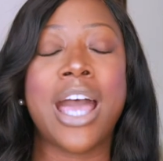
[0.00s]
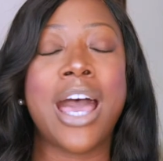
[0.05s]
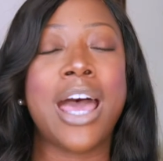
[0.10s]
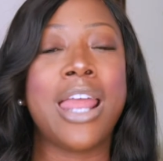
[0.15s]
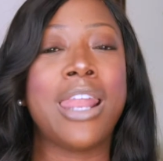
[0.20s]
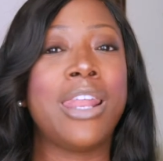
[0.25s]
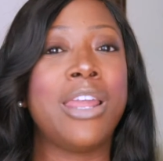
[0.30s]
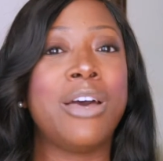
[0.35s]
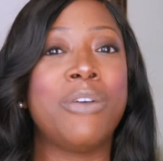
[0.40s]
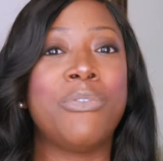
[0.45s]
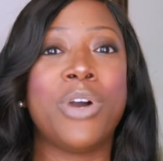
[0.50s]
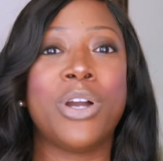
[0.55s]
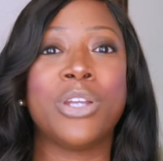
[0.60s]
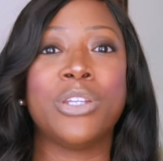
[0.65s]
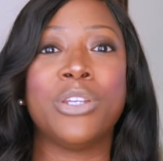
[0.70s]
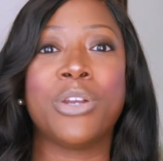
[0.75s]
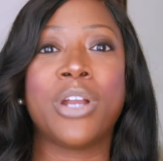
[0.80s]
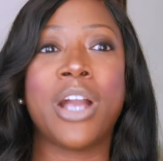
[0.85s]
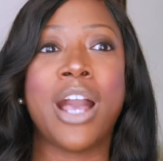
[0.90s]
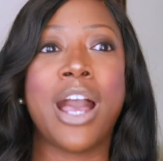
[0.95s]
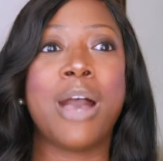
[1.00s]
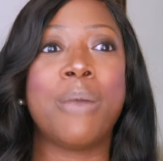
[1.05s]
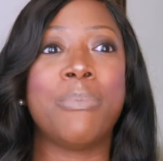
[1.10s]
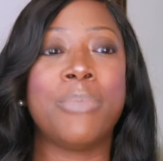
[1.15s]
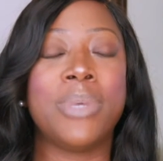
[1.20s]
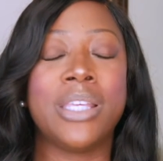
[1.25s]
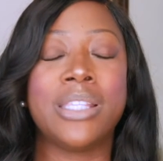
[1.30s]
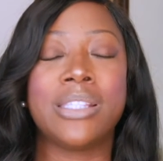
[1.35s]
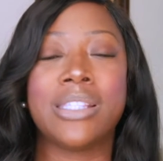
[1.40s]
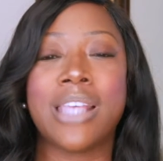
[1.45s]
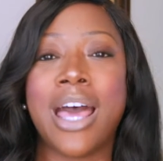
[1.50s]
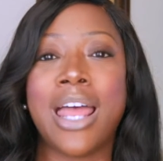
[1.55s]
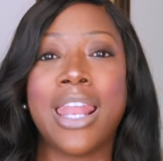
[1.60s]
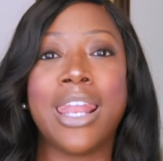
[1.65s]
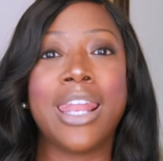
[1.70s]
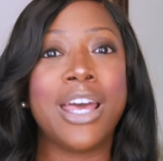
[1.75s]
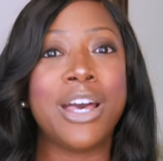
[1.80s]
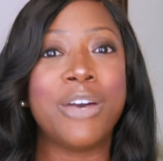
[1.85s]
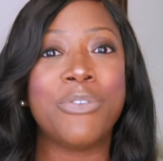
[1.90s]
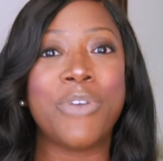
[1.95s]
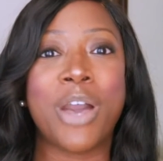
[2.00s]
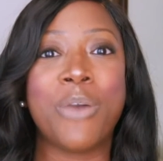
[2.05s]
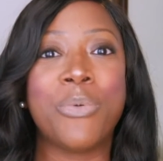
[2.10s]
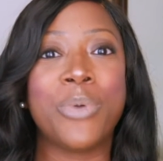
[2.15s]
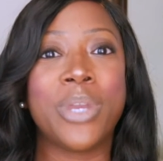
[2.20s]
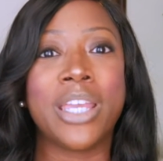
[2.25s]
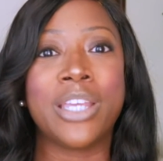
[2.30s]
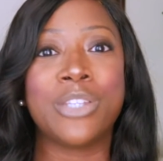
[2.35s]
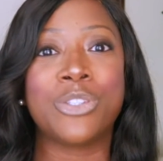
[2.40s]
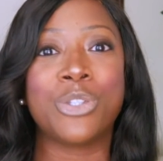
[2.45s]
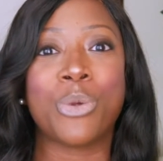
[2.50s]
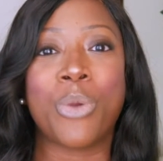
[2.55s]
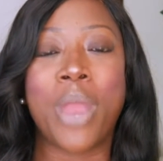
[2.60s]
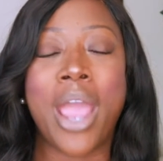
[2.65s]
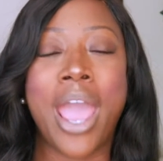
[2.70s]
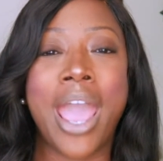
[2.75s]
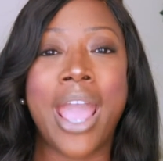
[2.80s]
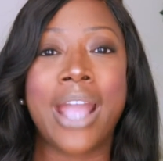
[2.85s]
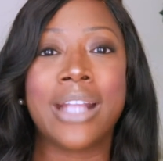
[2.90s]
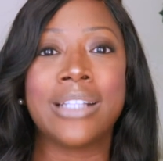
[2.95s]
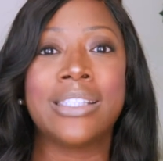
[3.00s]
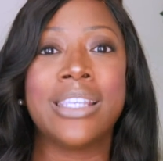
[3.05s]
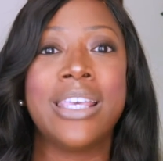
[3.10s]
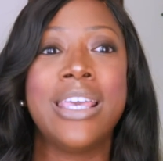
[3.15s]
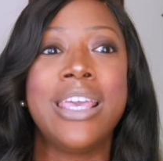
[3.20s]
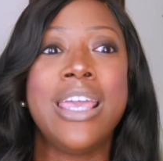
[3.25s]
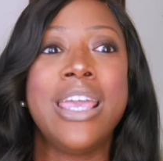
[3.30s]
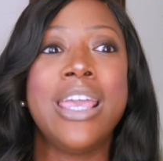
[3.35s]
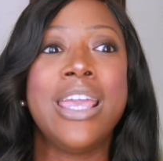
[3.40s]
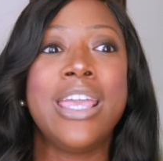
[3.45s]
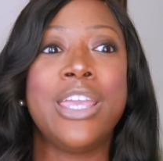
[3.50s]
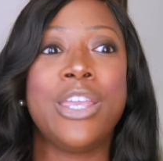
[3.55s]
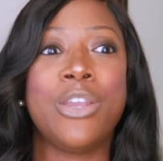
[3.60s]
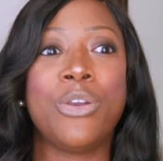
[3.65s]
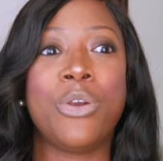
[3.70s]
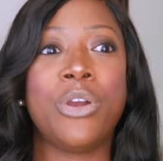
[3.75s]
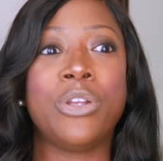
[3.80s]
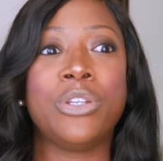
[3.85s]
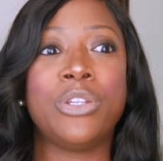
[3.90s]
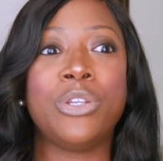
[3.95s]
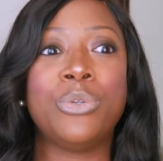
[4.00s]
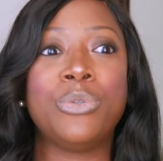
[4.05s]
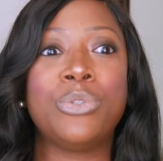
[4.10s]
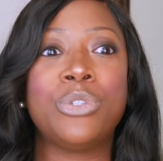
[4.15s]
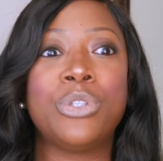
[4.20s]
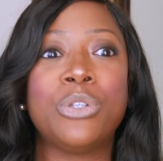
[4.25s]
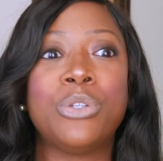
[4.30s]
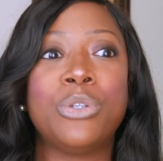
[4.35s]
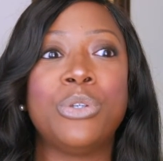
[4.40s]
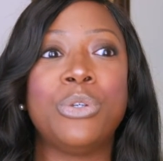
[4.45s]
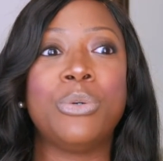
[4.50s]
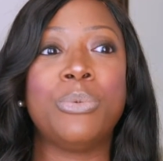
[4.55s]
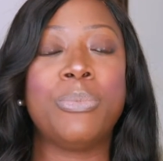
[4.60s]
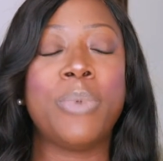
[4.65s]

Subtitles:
I love all your comments. I love how we interact here on YouTube,